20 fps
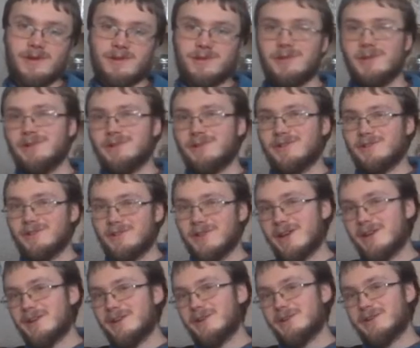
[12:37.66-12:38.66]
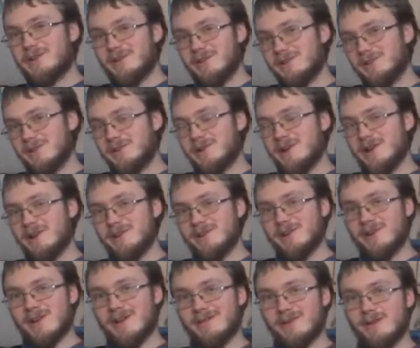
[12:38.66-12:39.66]
There's a second consideration,
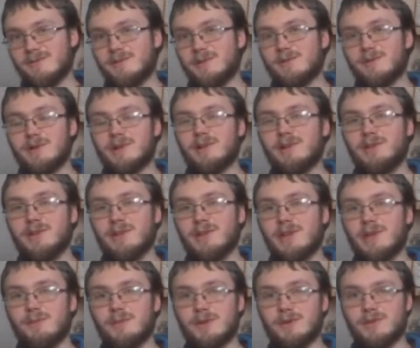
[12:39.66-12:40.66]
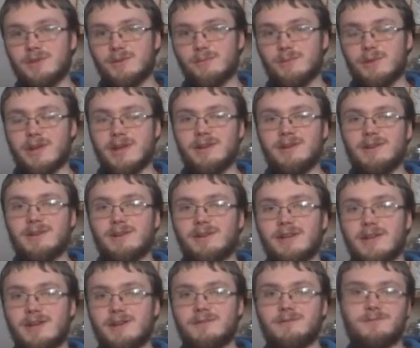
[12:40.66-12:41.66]
however, when you're thinking about your planting
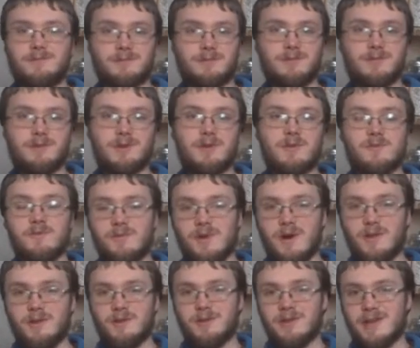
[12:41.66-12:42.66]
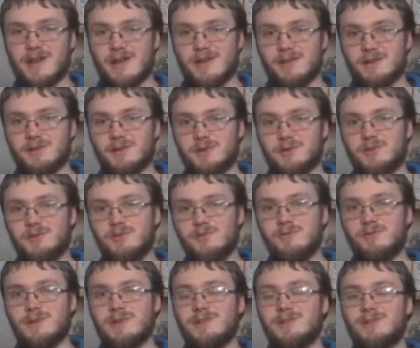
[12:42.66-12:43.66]
date. Don't follow the calendar
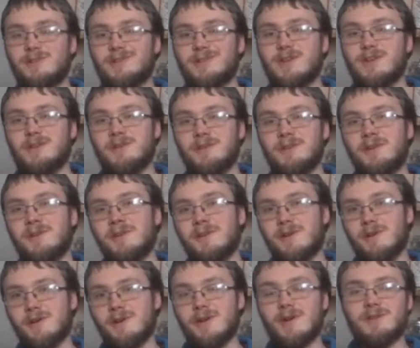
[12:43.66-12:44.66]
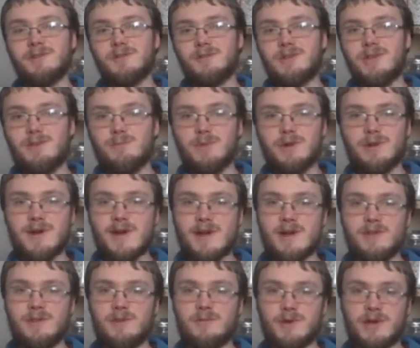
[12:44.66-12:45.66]
too rigidly. Also keep an eye
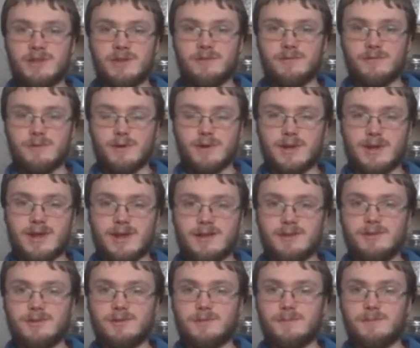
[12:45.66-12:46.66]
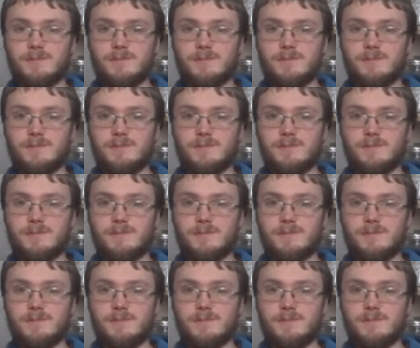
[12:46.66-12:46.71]
on the weather forecast.